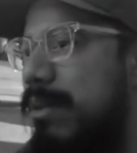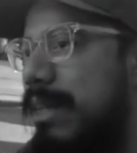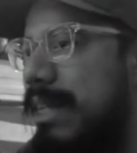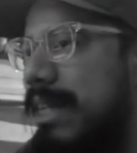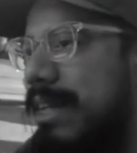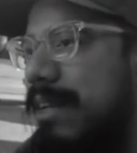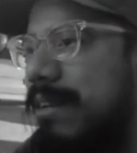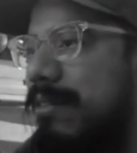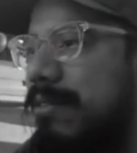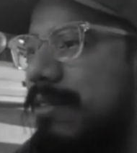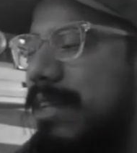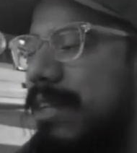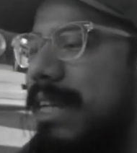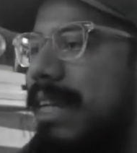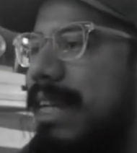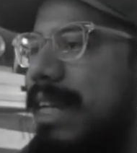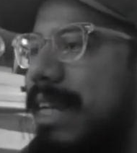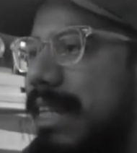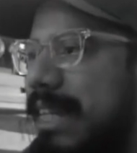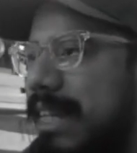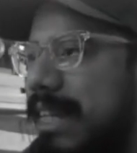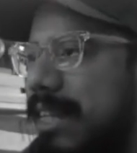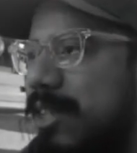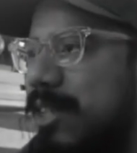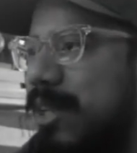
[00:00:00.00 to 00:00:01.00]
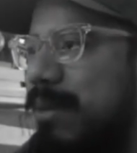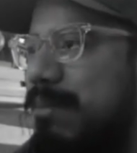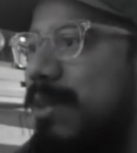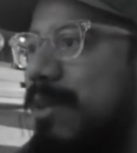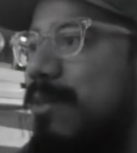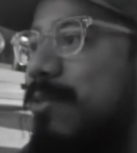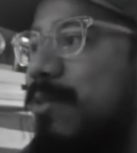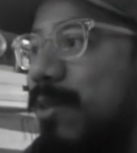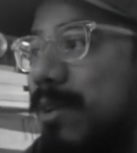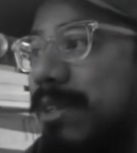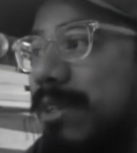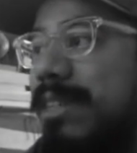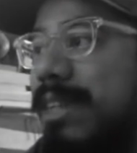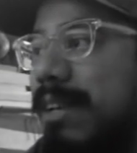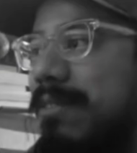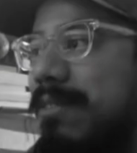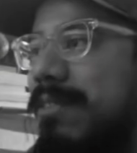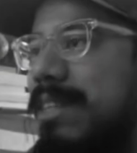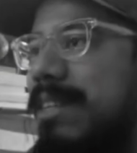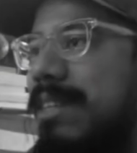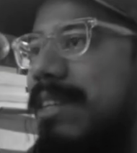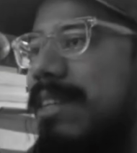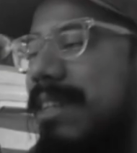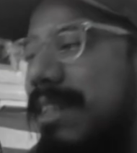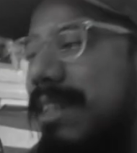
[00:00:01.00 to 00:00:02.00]
lived in Egypt for
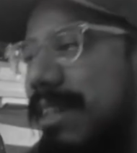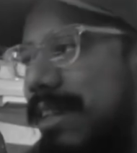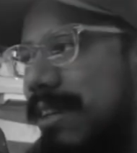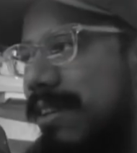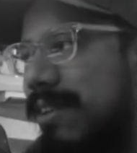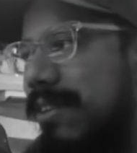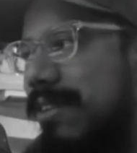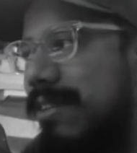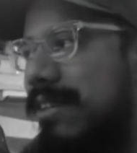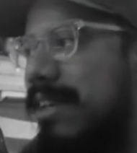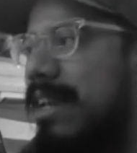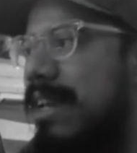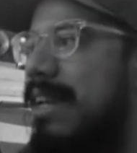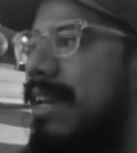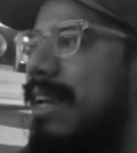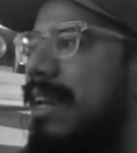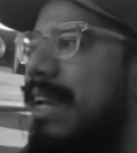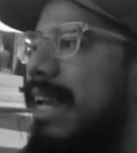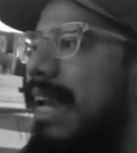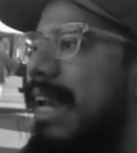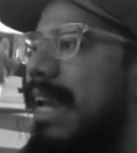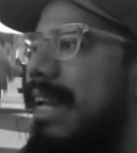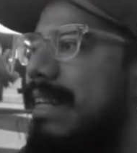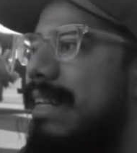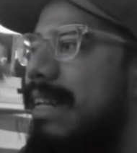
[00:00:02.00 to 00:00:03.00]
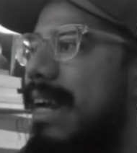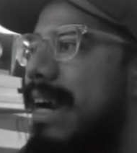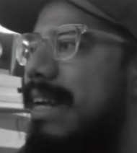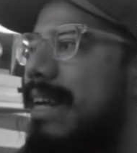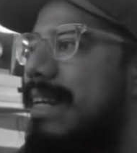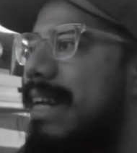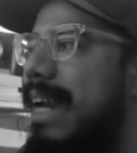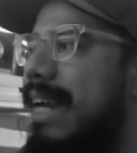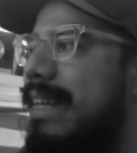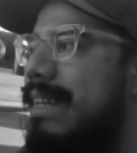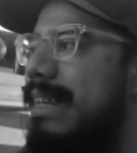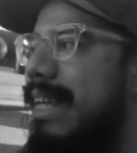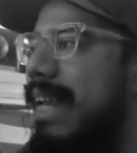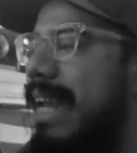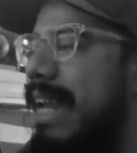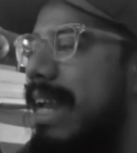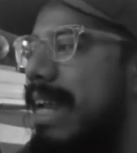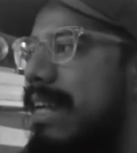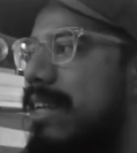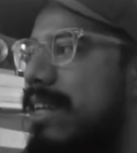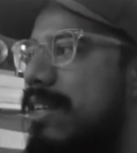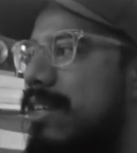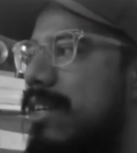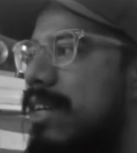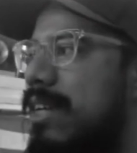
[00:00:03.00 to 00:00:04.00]
17 years and died at the
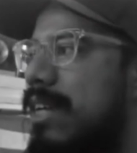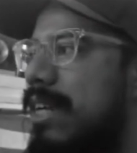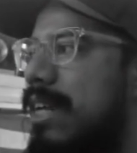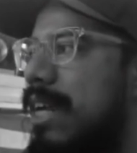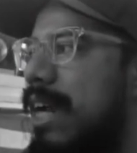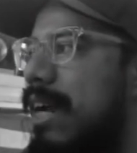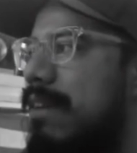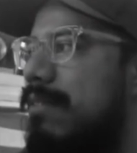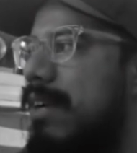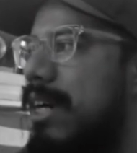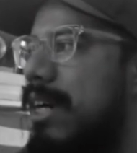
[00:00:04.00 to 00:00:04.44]
age of